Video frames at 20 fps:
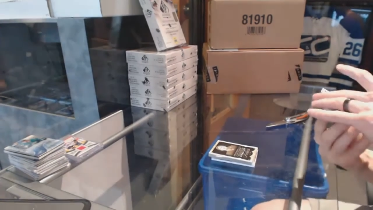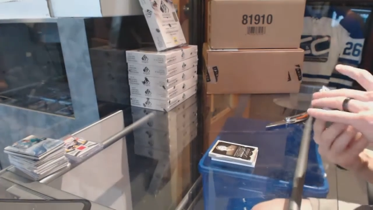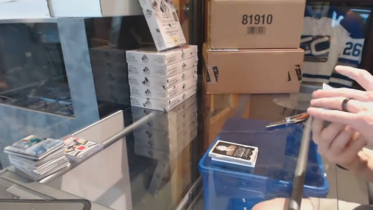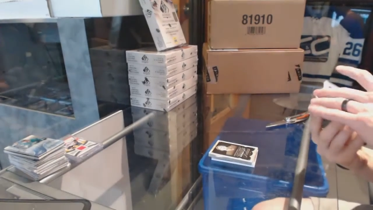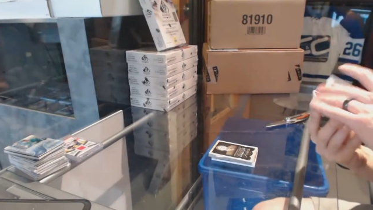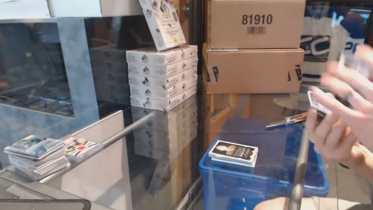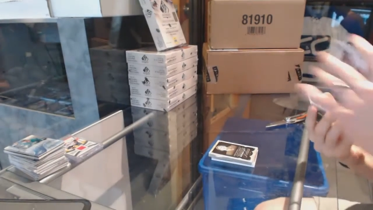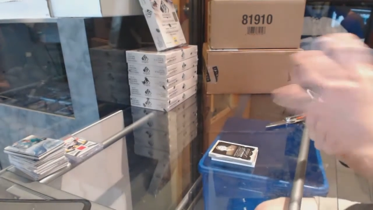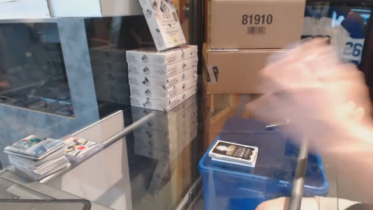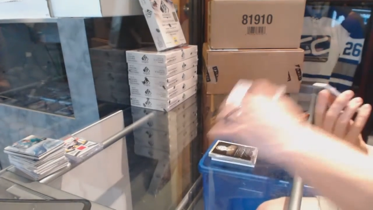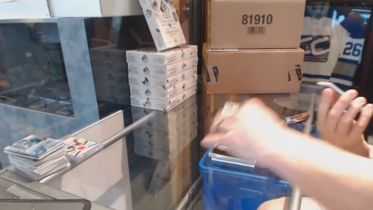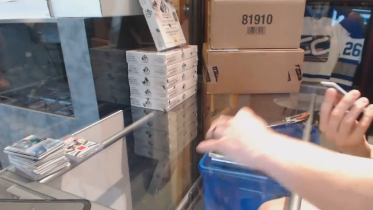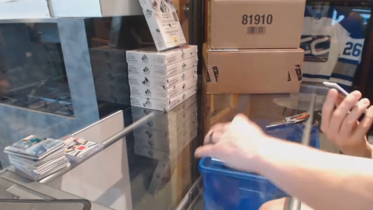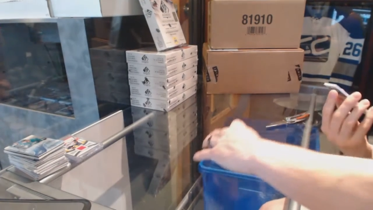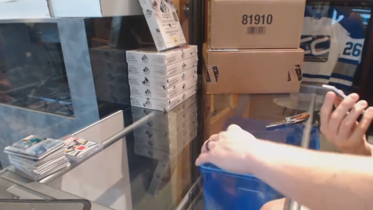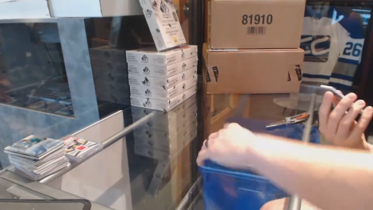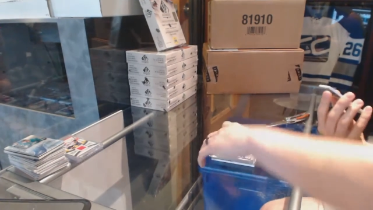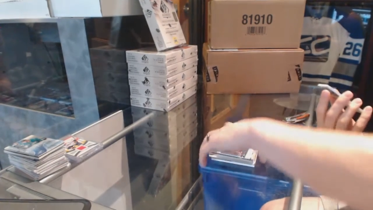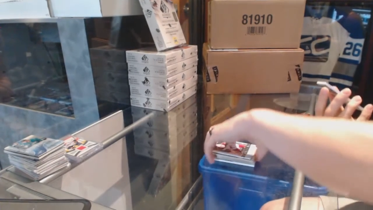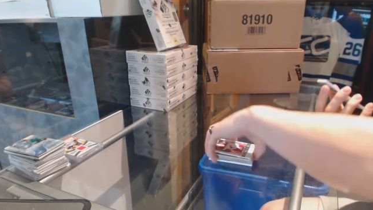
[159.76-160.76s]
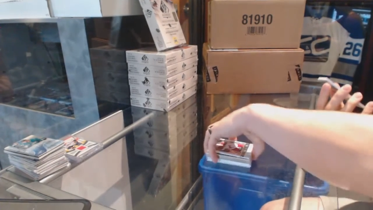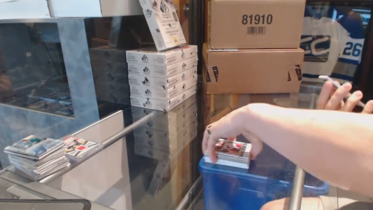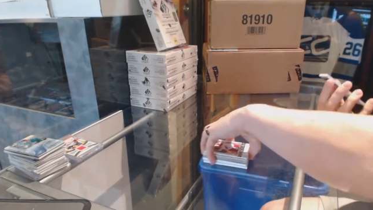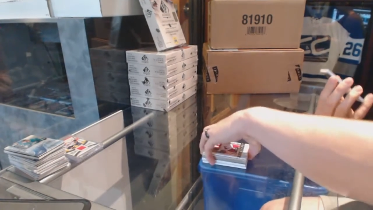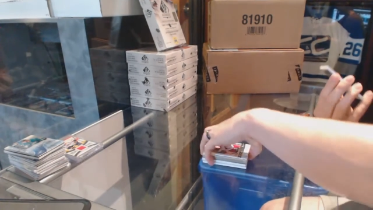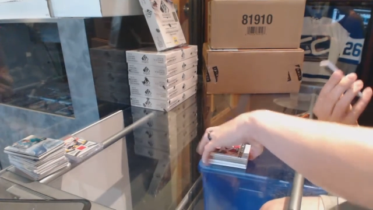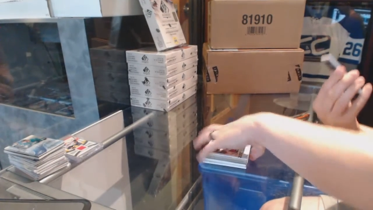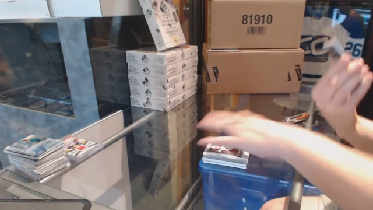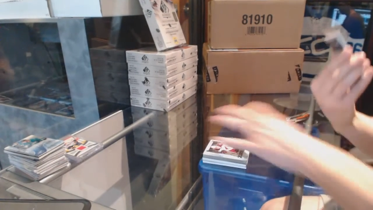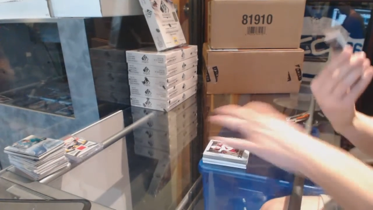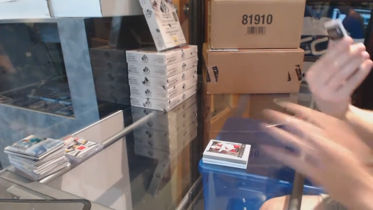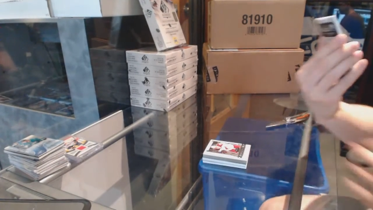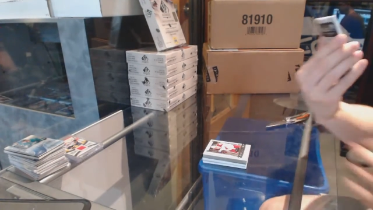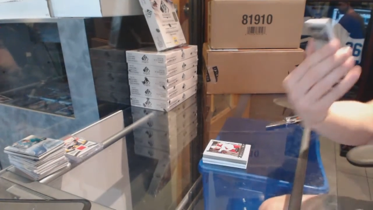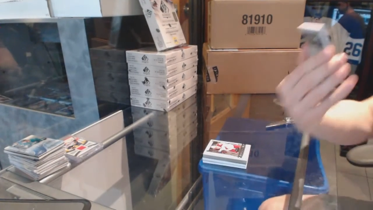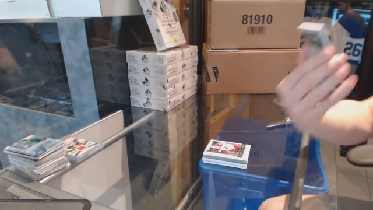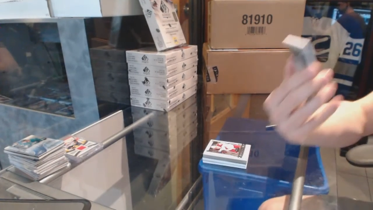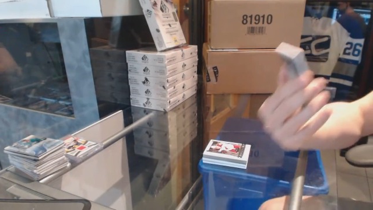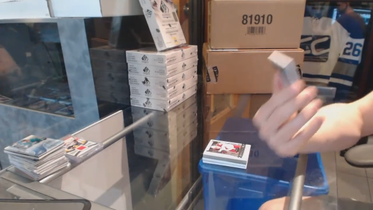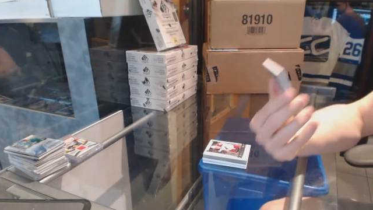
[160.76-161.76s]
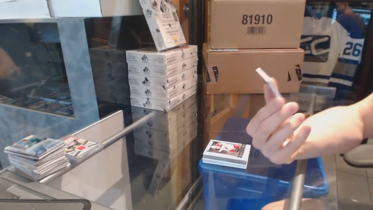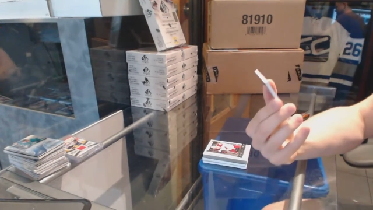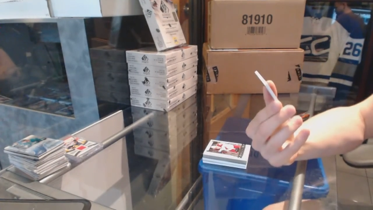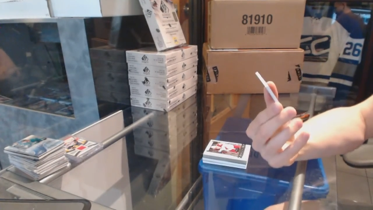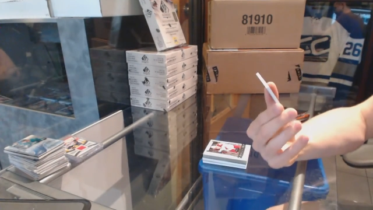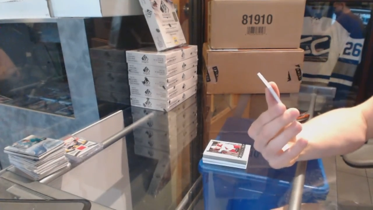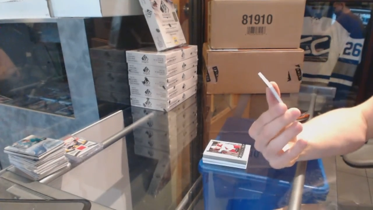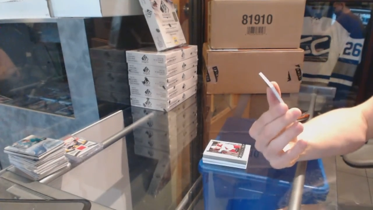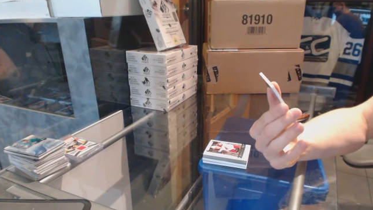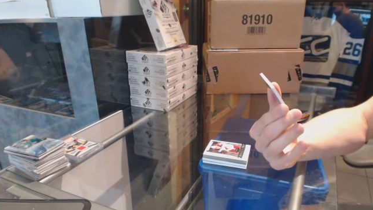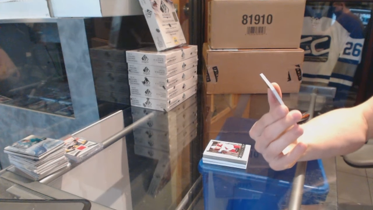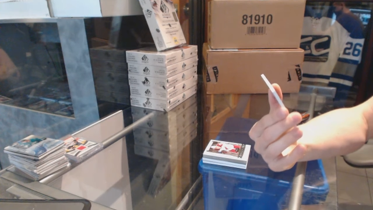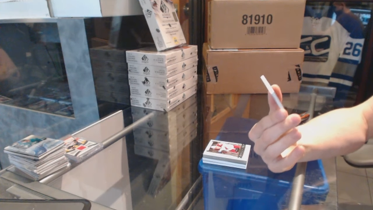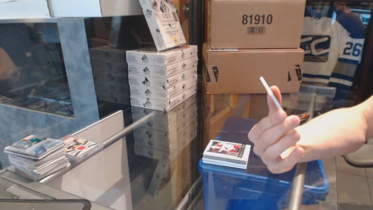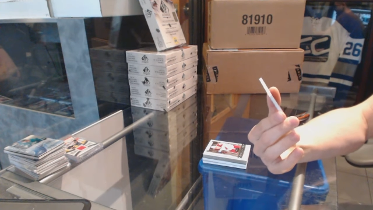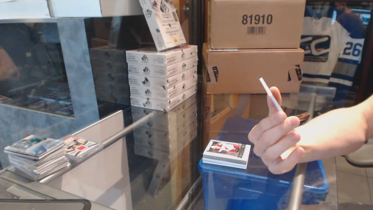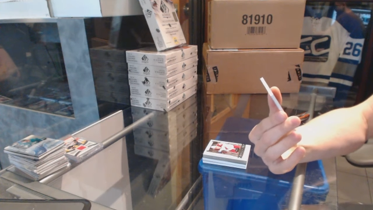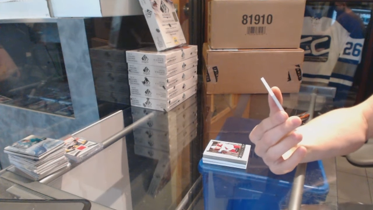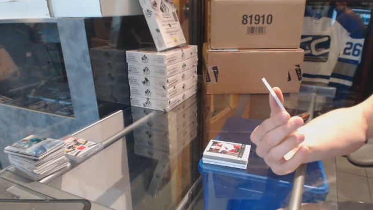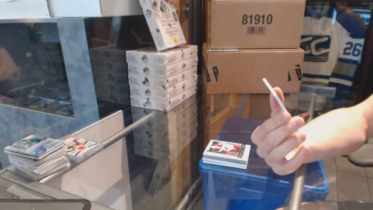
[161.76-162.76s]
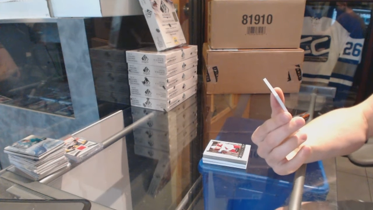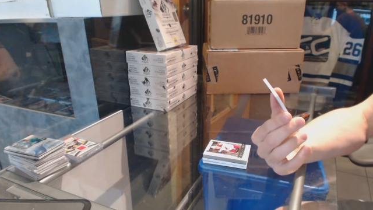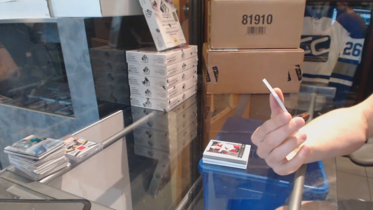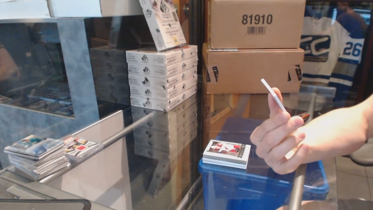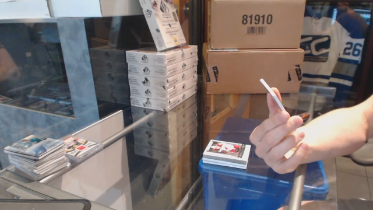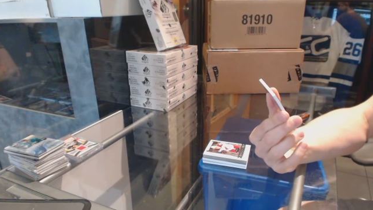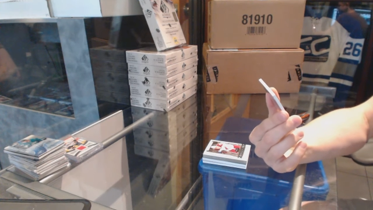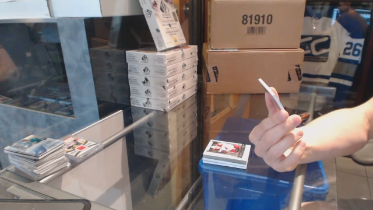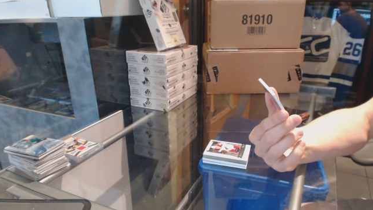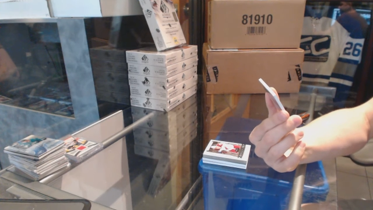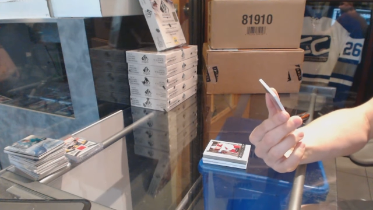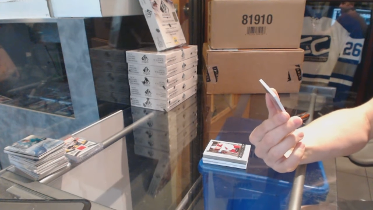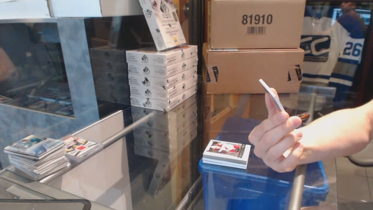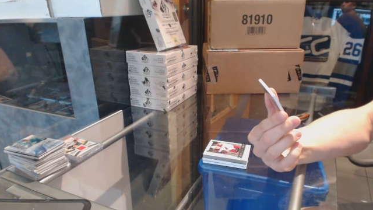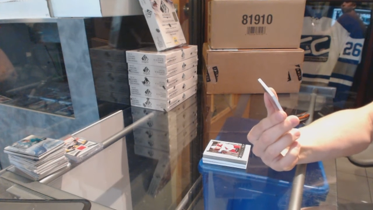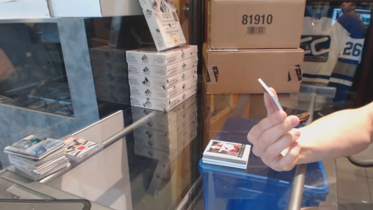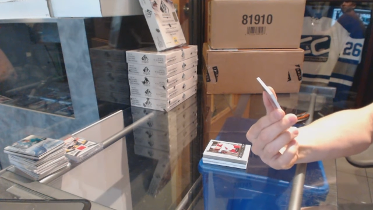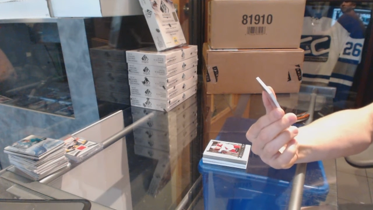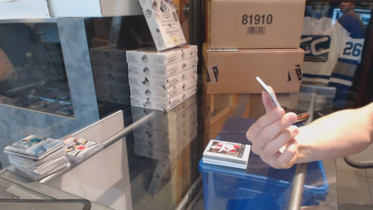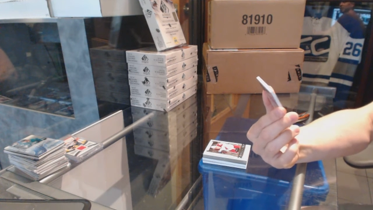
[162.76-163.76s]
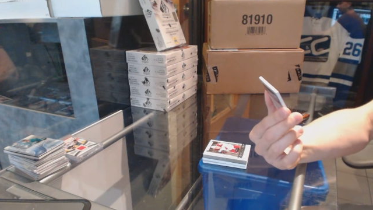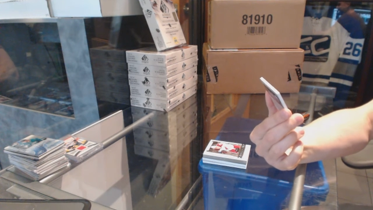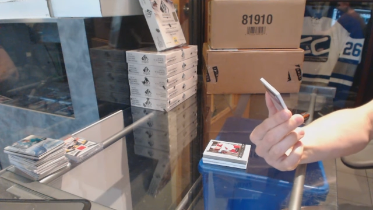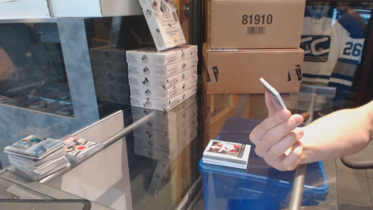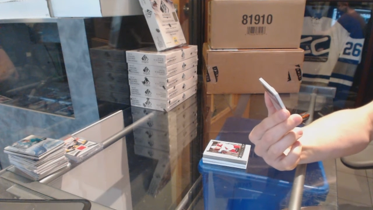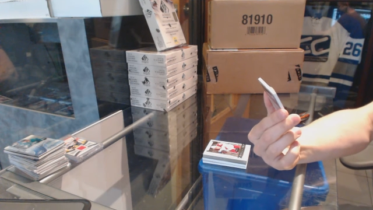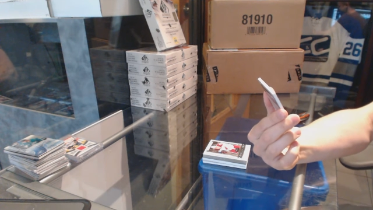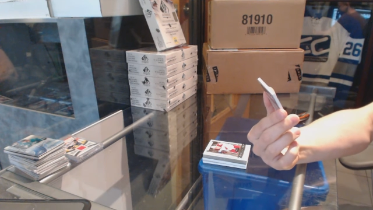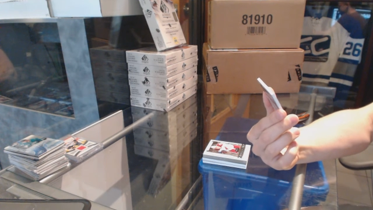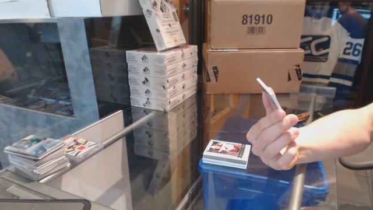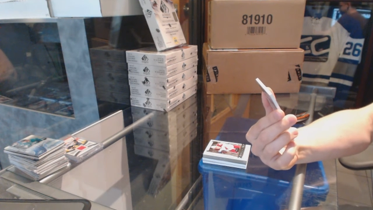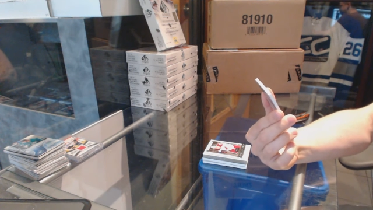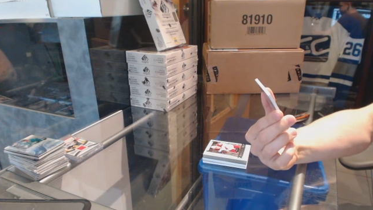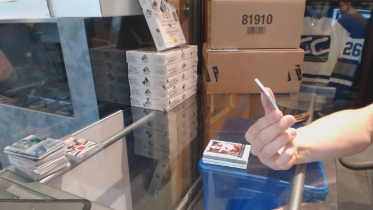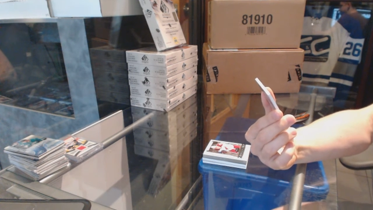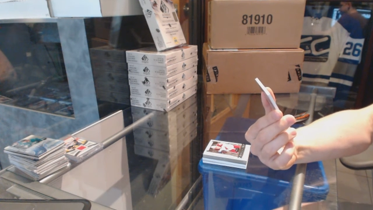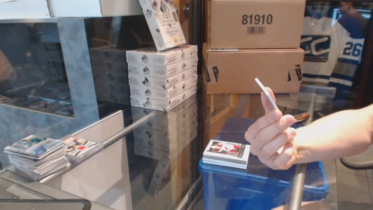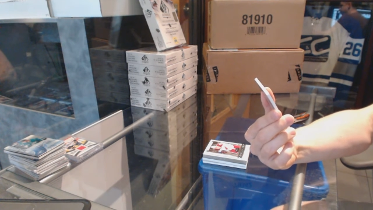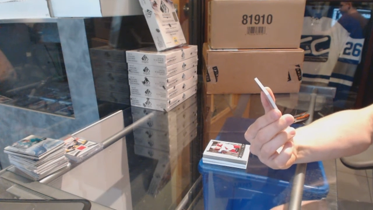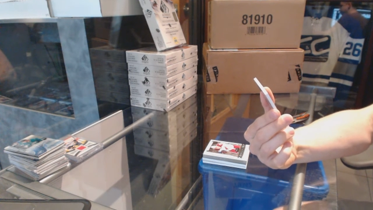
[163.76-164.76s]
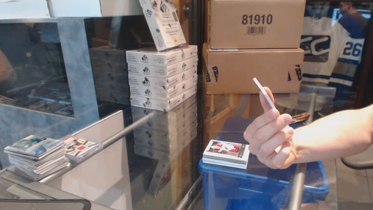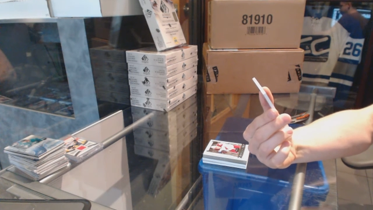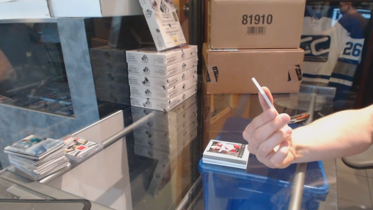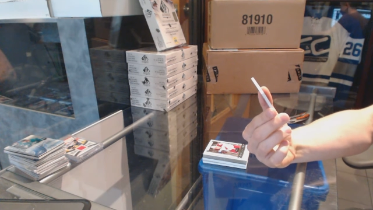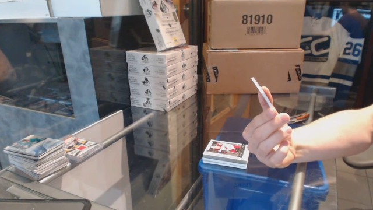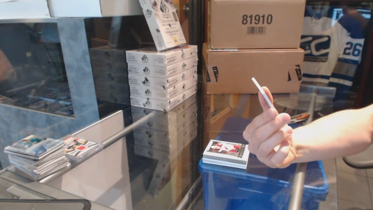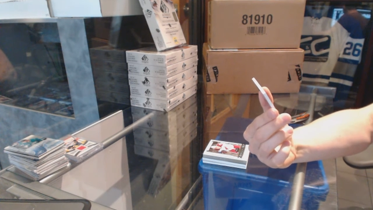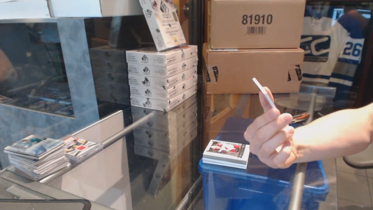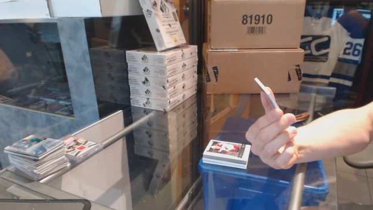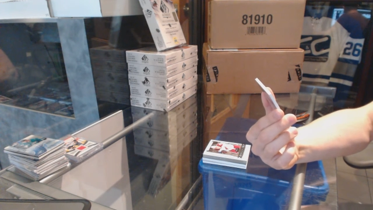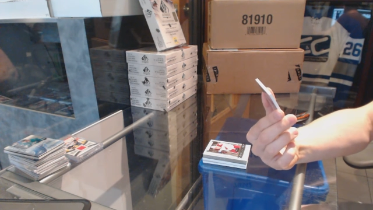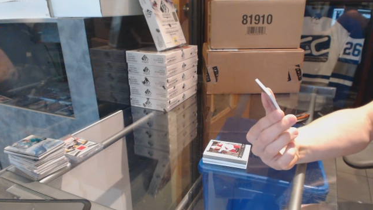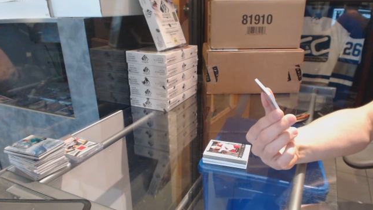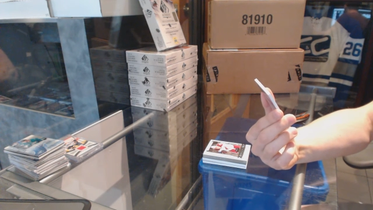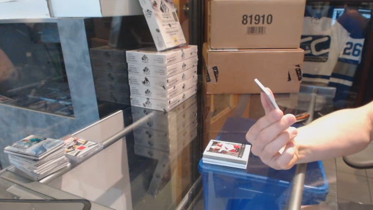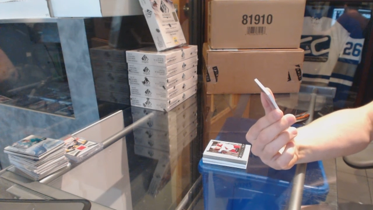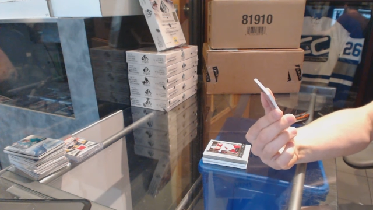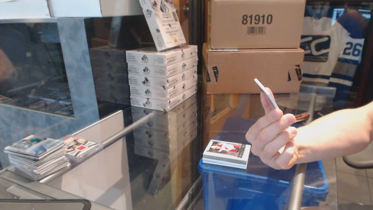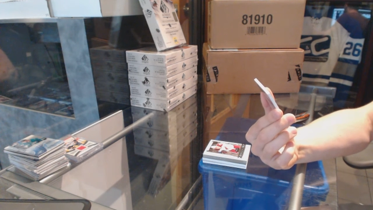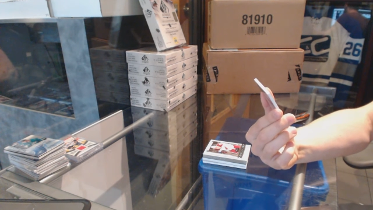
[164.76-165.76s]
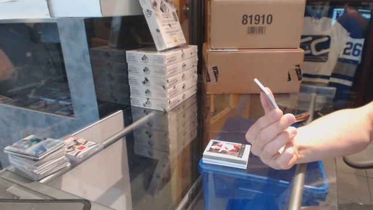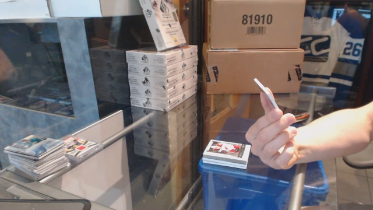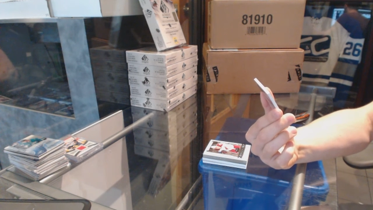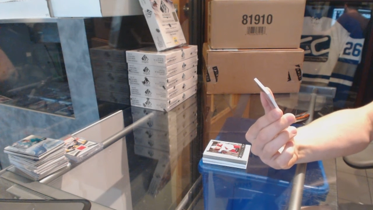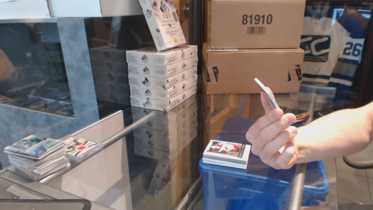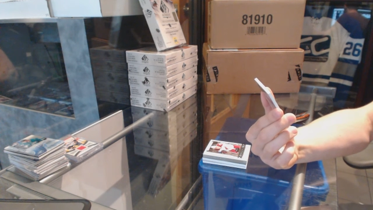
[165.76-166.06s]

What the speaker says: [unreadable: no face in view]